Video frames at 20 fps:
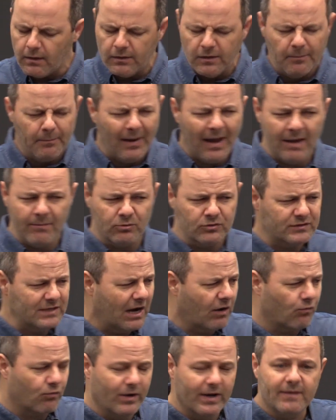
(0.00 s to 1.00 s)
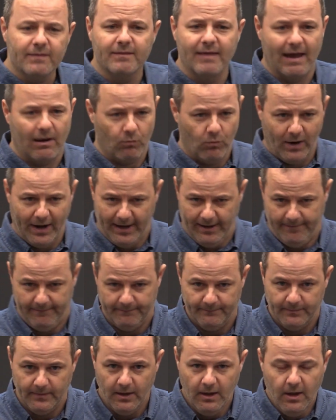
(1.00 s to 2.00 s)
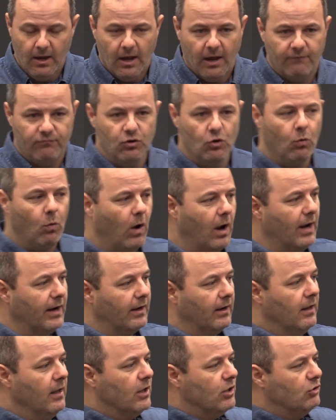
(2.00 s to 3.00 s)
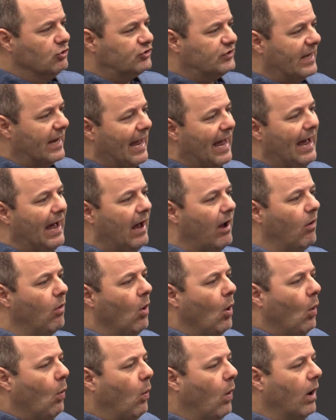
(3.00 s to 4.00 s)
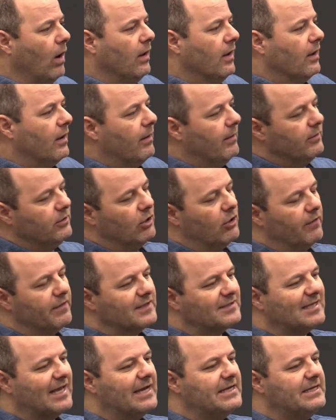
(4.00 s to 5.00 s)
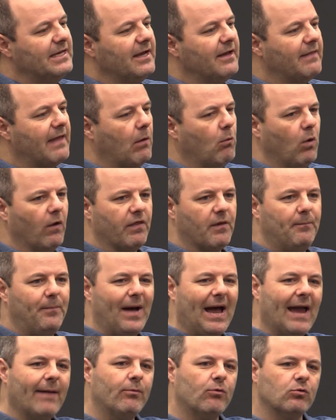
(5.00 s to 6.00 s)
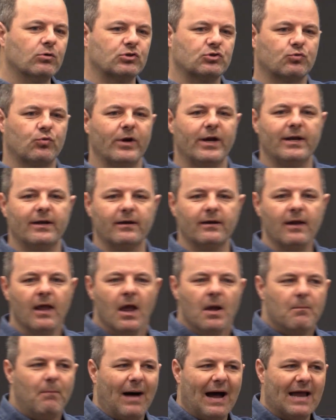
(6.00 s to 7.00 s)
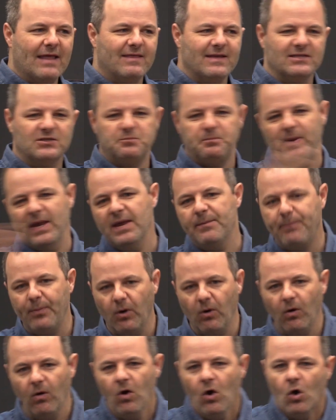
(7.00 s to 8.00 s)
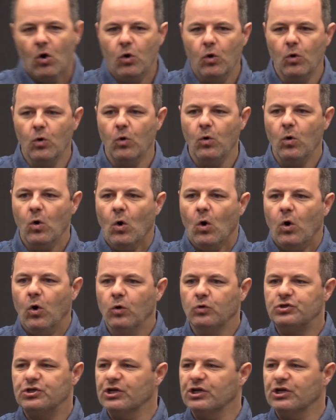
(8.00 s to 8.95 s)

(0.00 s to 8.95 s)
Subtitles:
The Bible's not written that way. If you say how, this idea that, the Bible was written by these people who